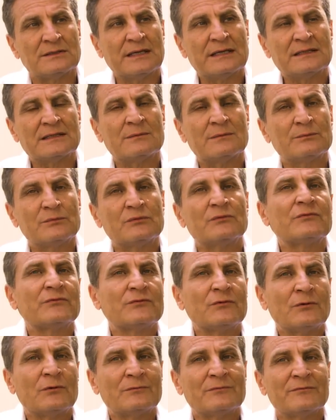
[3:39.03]
they can
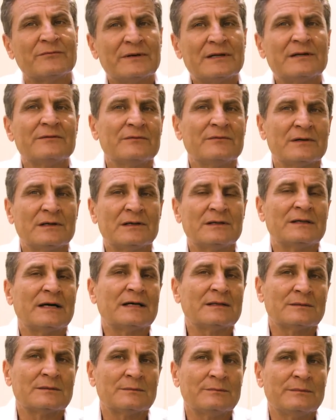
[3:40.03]
perform very well
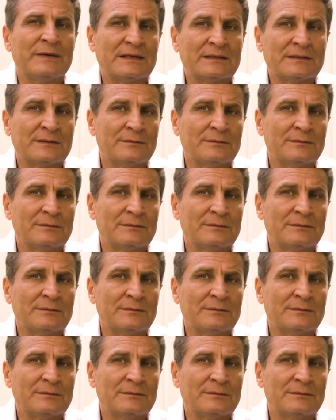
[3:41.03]
and make